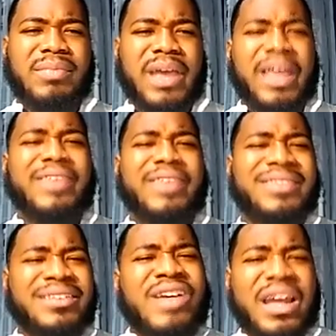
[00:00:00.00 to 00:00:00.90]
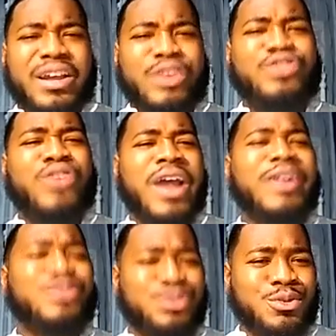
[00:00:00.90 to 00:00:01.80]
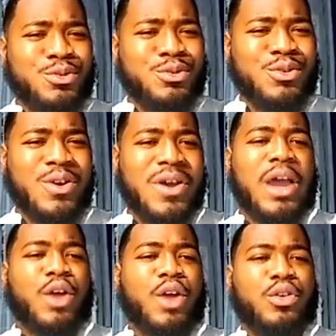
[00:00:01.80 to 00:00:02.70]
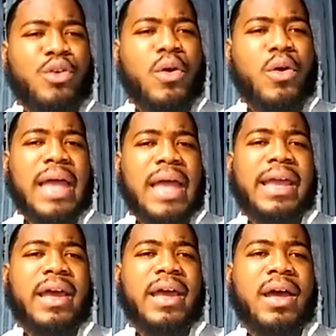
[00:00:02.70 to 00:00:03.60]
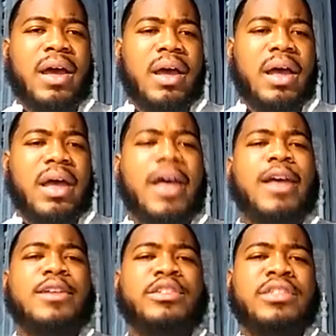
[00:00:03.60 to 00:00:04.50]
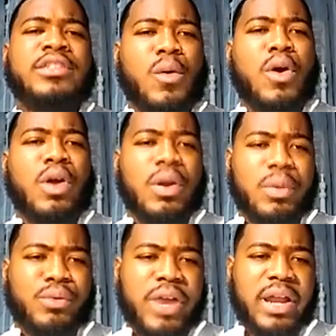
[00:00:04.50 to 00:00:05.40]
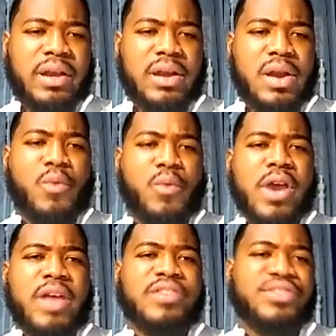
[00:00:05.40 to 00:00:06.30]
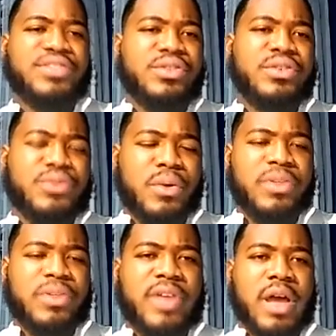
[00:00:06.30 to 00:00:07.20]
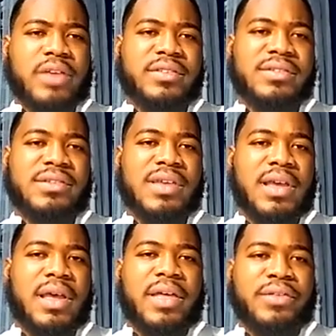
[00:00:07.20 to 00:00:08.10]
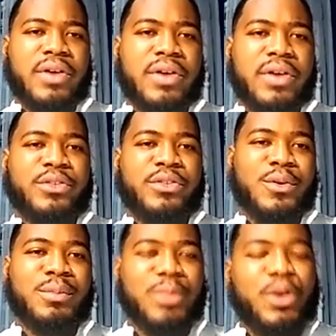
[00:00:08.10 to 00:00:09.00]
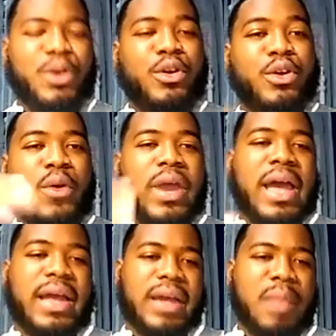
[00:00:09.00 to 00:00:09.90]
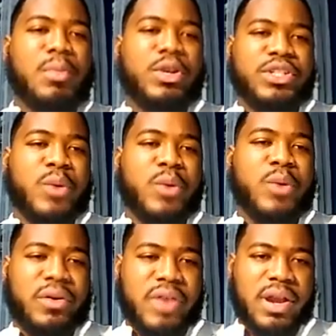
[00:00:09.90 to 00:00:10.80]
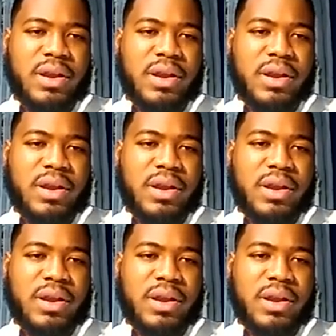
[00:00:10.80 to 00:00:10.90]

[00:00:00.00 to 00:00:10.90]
guess kind of tried and true, growing at like a slower rate, whereas the growth stocks, they're also, they're growing at a much quicker rate.